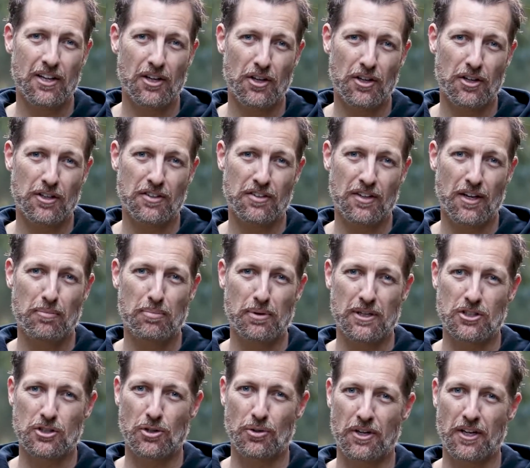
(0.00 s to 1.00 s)
that you can see
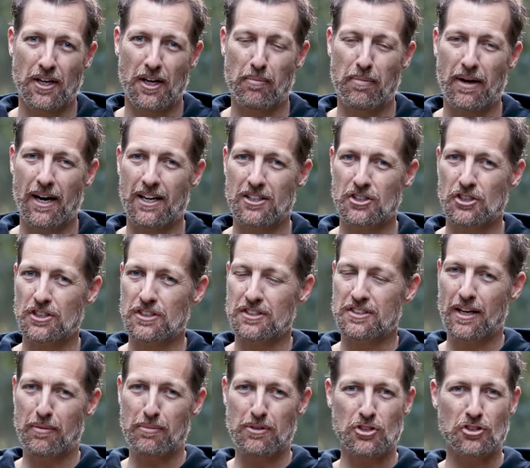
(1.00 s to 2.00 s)
Britt talking about, she's
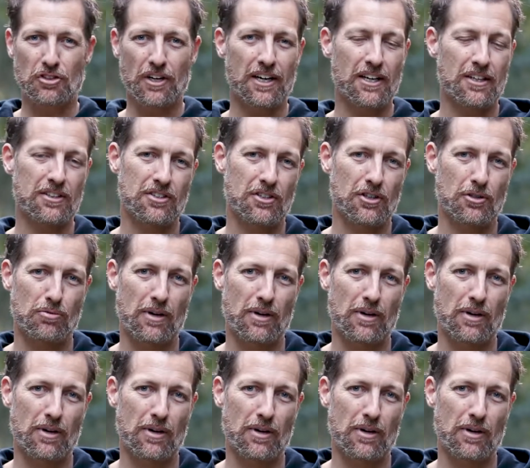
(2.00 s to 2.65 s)
demonstrating to the